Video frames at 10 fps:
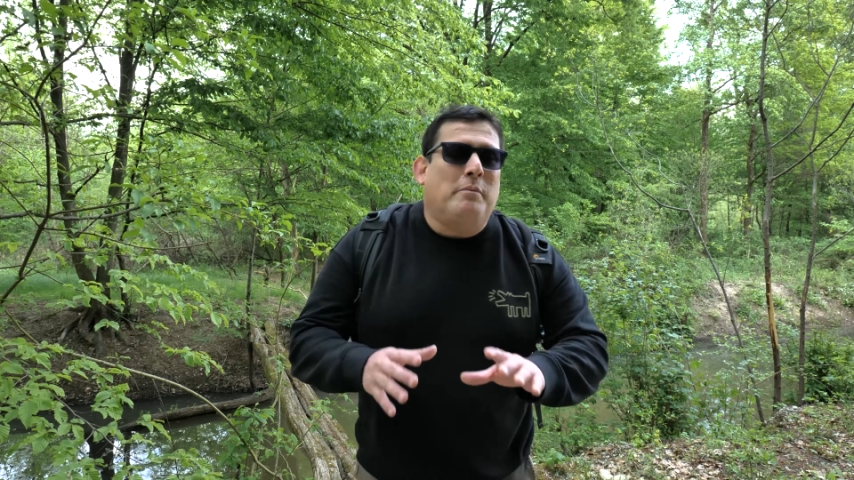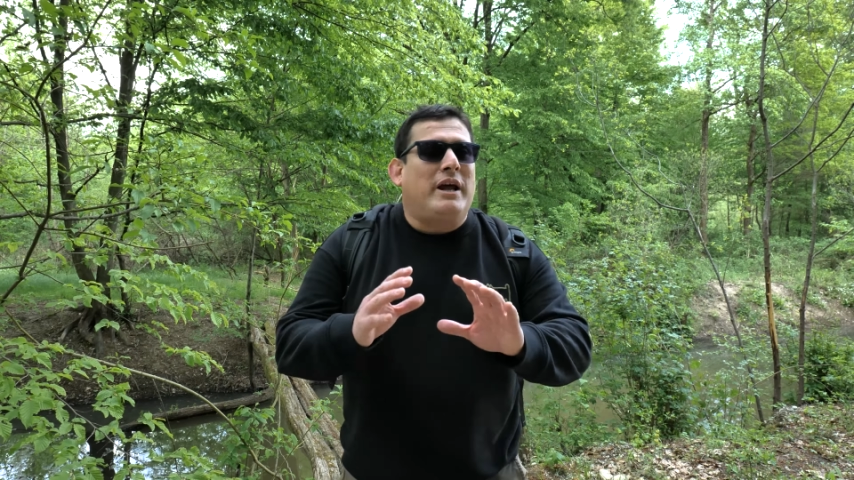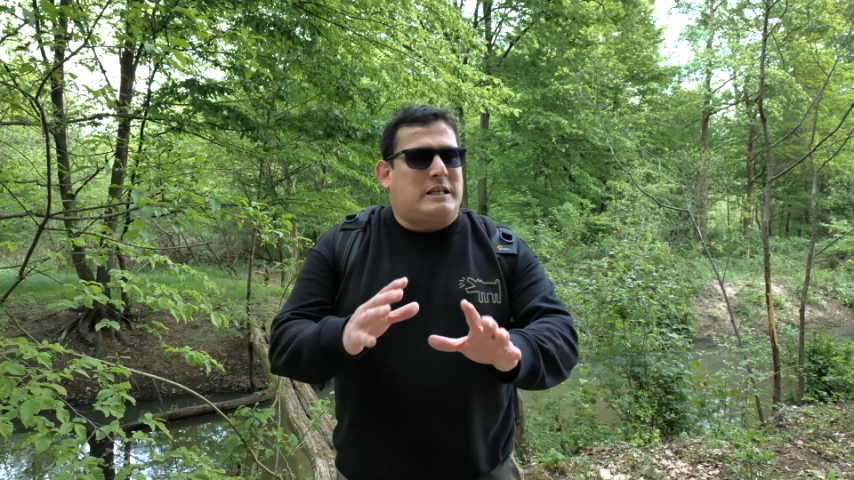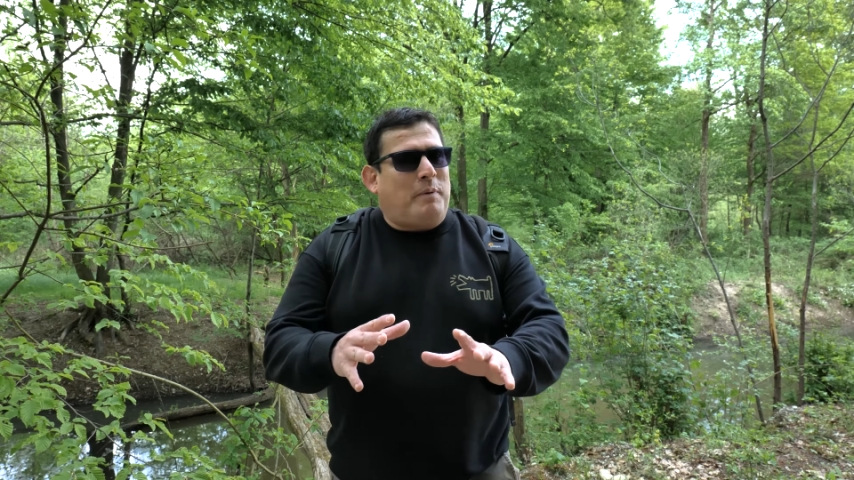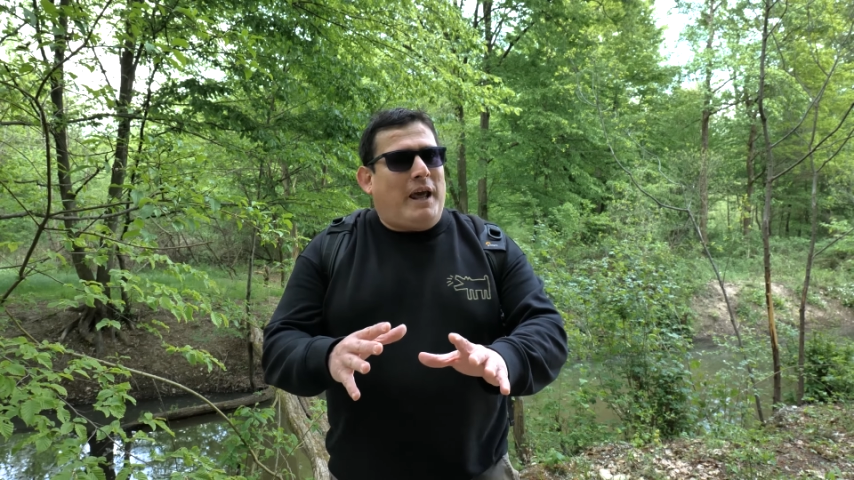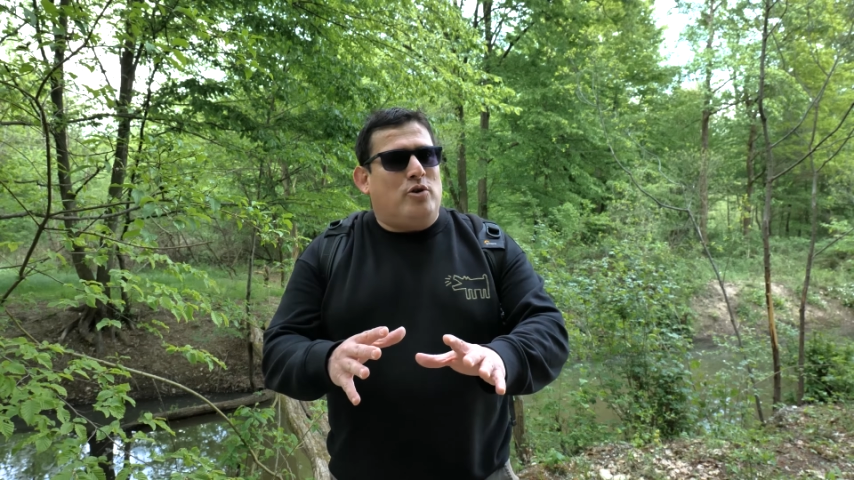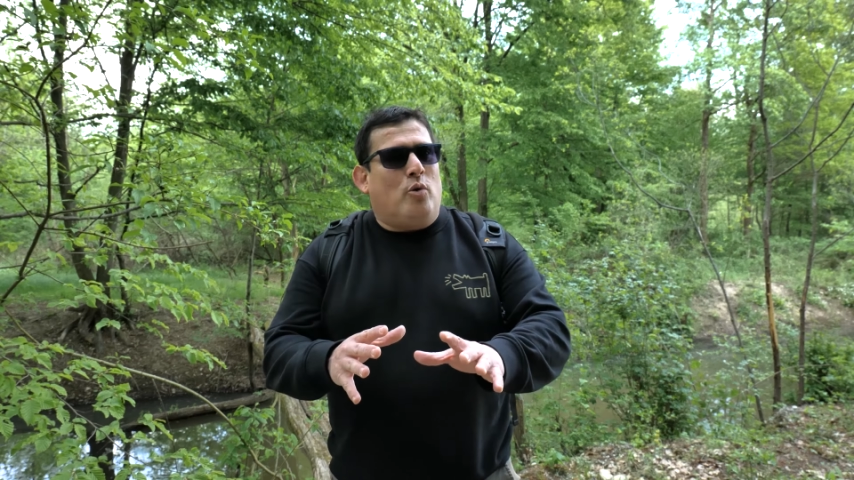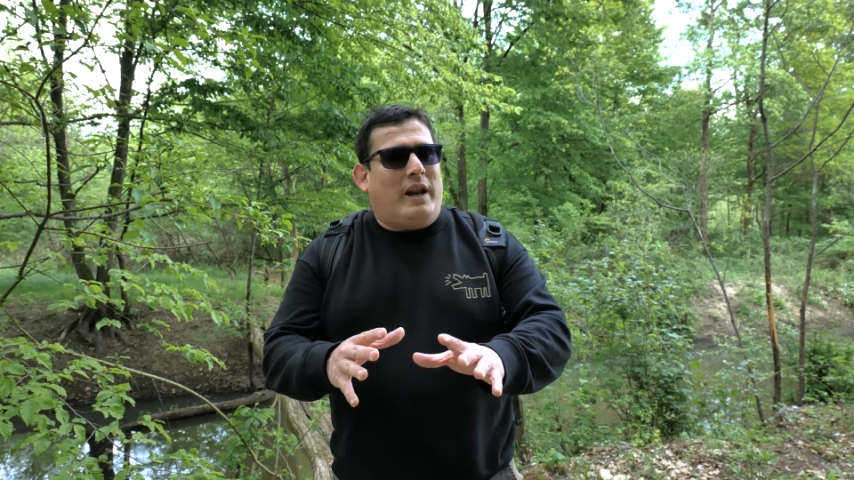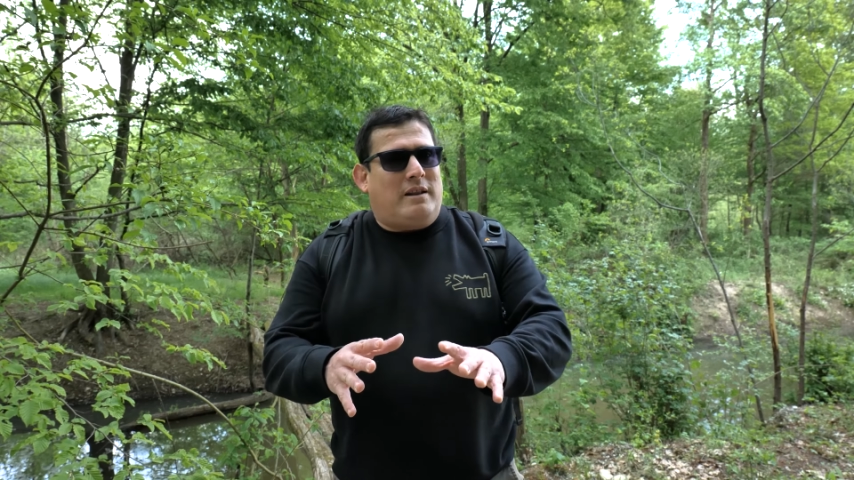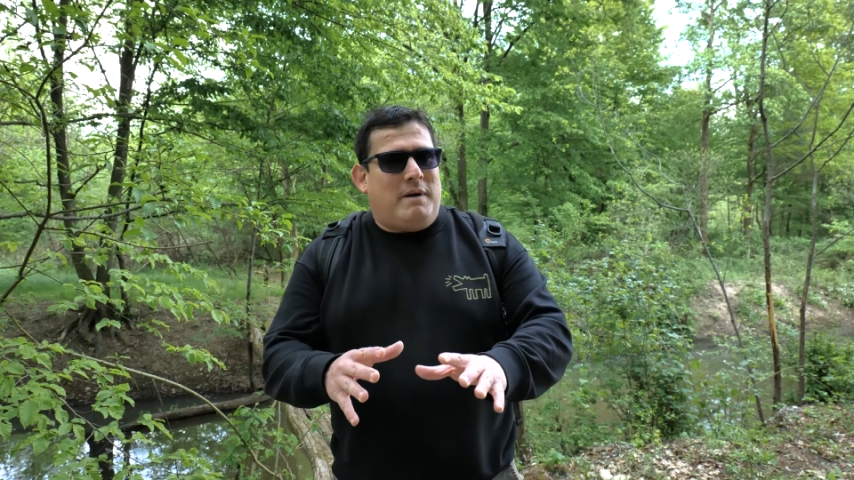I'm going to explain you
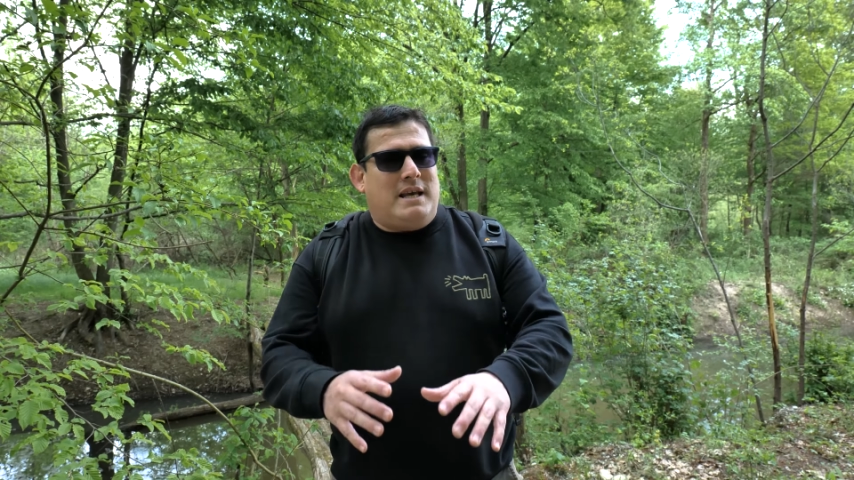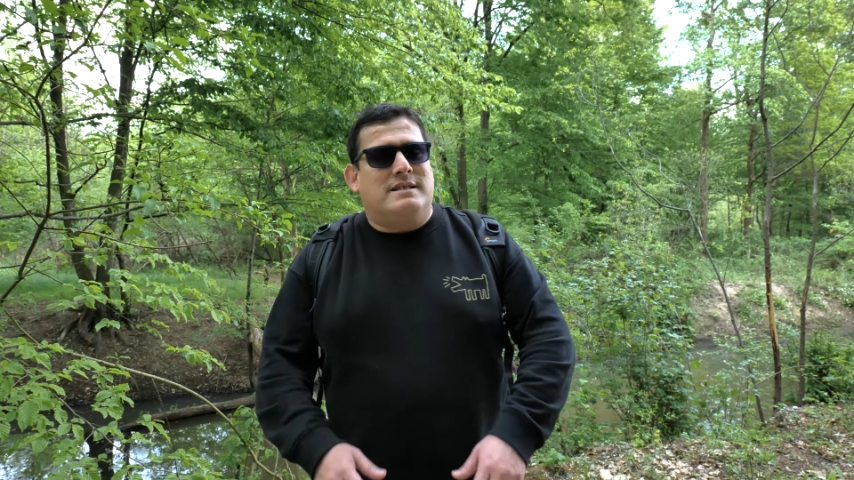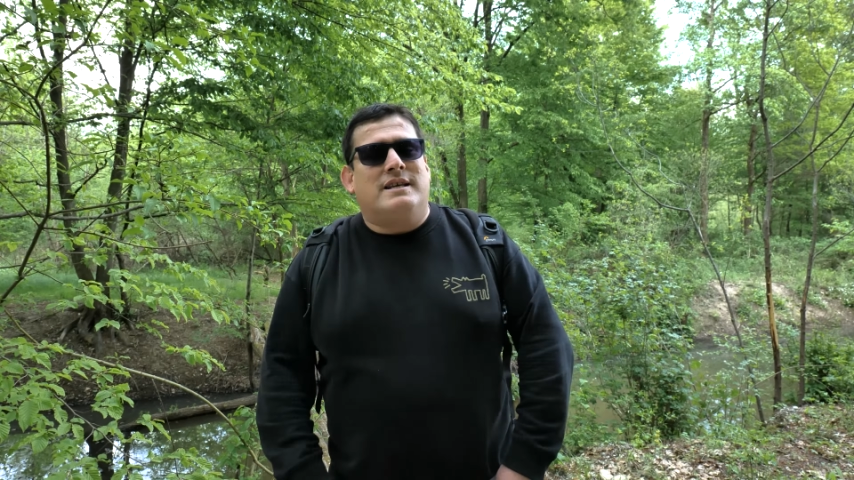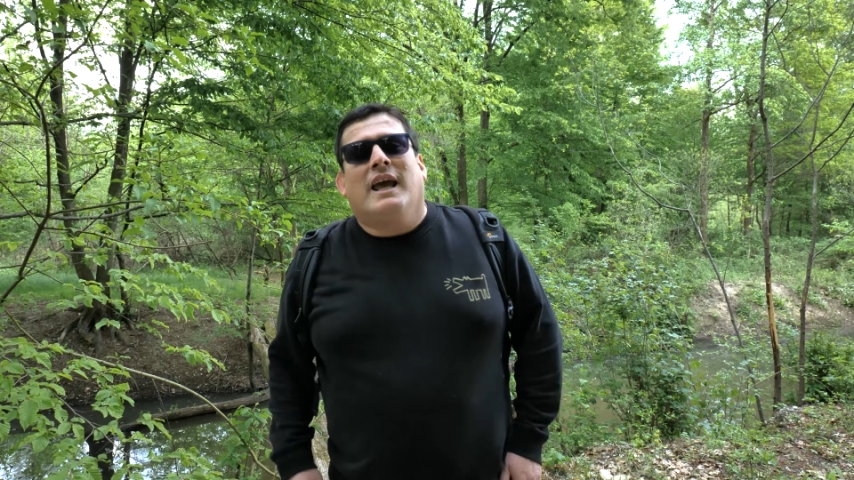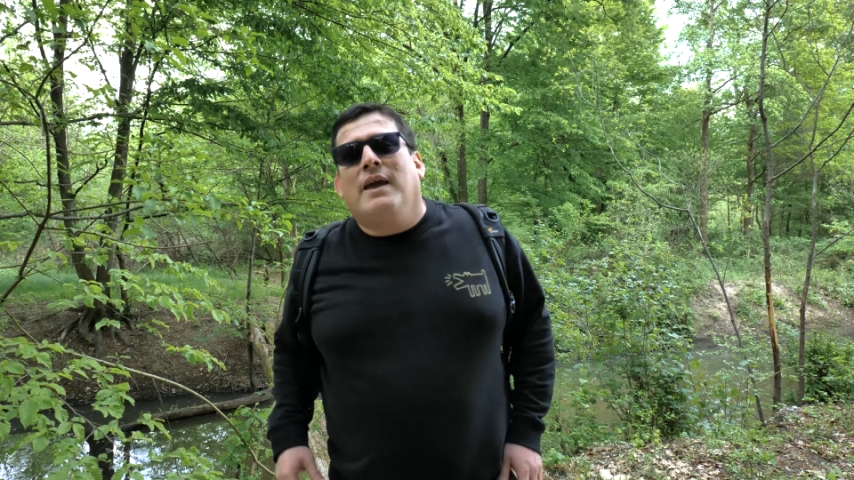what it means.